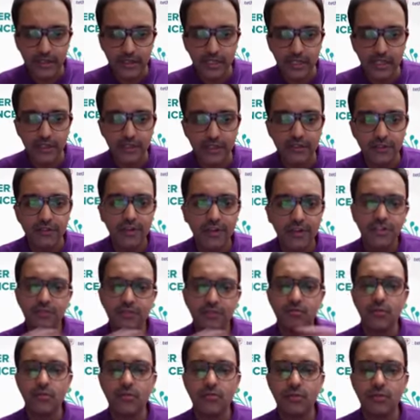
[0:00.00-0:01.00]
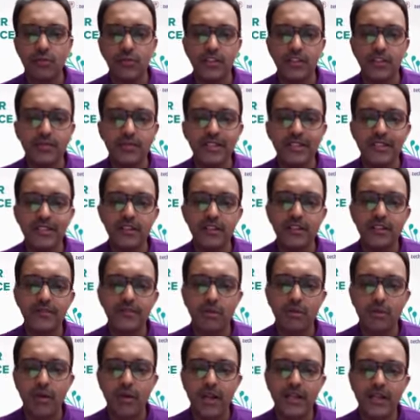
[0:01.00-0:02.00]
the interaction workflow, which basically
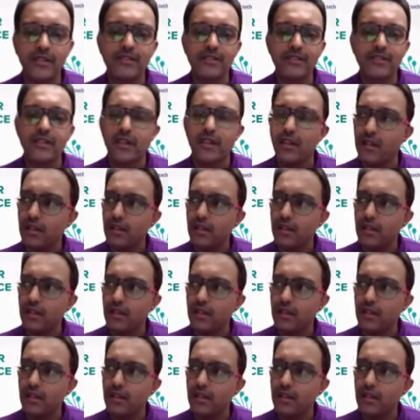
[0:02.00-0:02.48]
provides